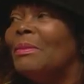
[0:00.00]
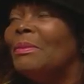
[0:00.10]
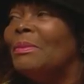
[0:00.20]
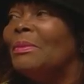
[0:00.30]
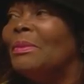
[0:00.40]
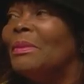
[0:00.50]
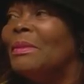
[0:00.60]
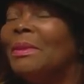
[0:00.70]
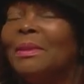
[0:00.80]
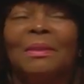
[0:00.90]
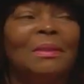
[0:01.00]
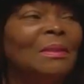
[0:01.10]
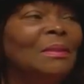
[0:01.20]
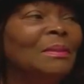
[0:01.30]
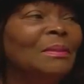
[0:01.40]

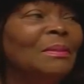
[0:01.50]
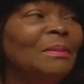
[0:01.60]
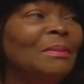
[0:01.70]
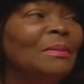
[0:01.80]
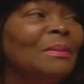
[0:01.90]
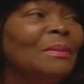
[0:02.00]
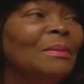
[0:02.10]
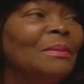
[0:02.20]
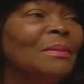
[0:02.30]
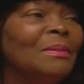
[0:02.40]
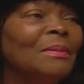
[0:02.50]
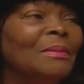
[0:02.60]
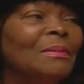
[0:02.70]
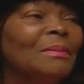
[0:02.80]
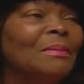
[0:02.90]

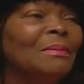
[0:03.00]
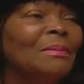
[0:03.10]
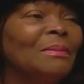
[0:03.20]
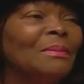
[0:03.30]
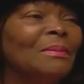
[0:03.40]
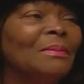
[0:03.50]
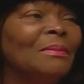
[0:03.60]
The person shown says nothing.